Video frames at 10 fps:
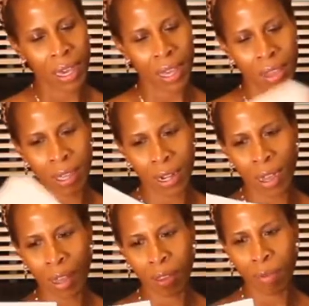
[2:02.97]
And then
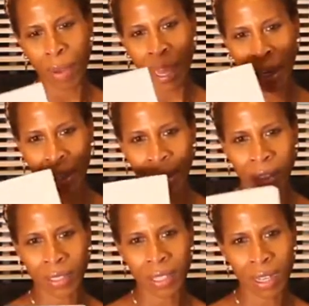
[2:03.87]
on the back,
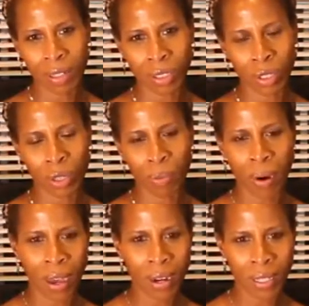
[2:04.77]
it tells you the
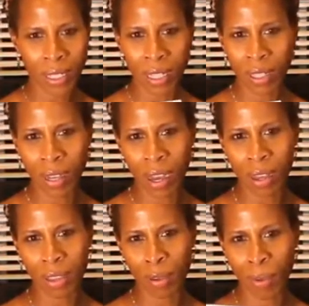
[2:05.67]
products that you got
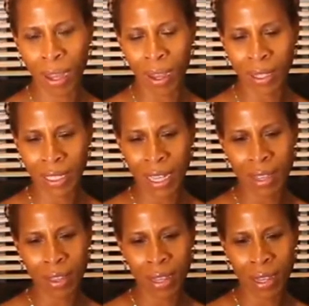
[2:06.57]
in the box,
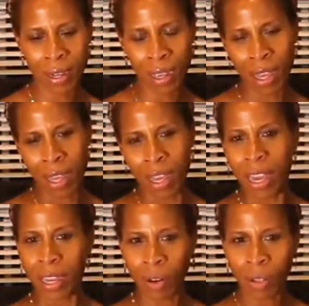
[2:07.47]
and then
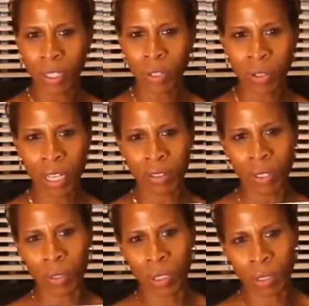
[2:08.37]
it also gives
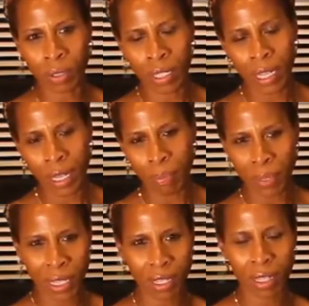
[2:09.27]
you little
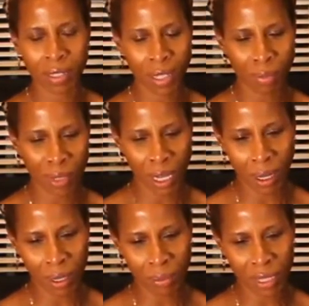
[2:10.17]
tips.
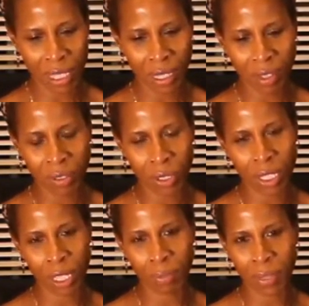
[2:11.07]
Sometimes it gives you
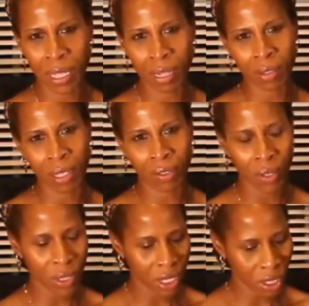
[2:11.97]
tips, it'll give
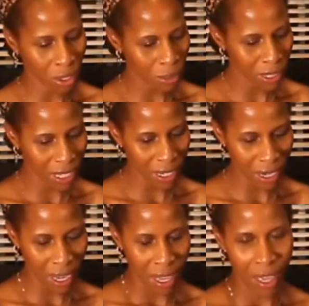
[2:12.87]
you a description,
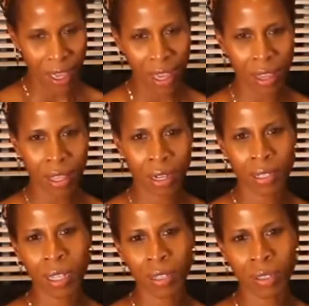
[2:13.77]
and then it
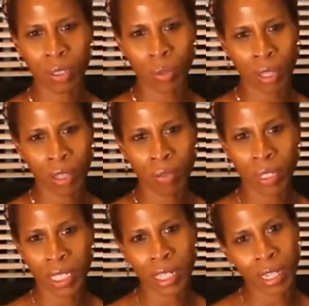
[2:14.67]
tells you what the
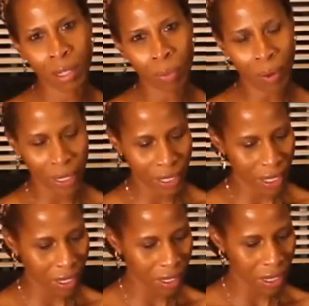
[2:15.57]
retail price
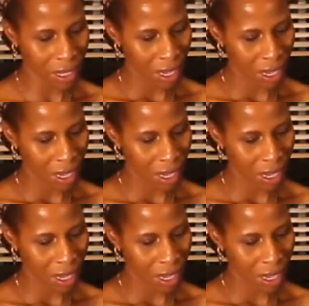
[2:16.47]
is.